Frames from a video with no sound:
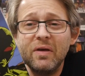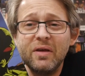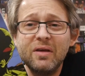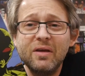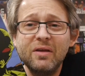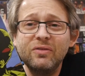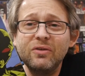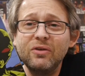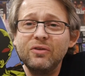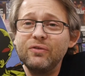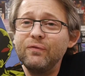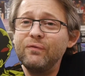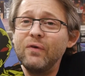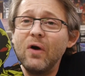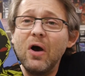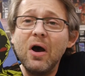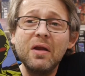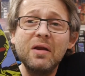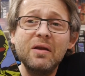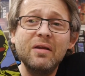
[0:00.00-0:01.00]
like it's it's
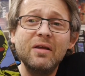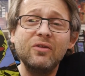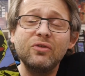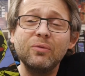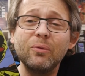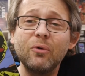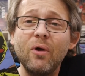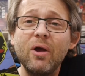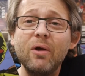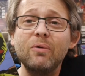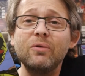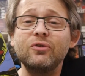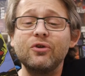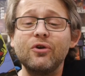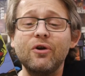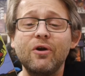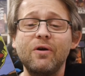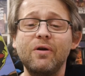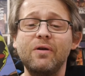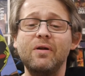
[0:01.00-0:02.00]
fun it's a great
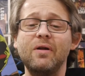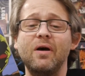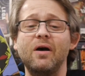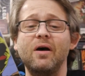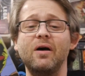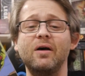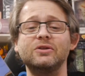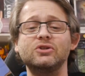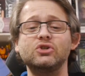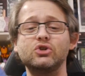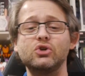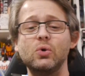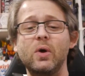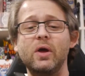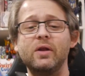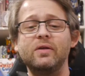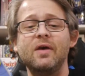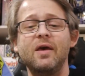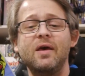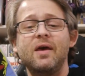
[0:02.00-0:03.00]
return uh, to
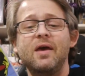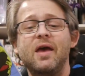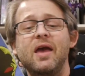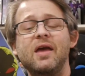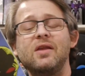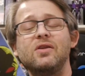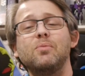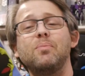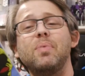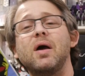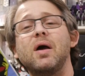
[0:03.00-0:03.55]
it and you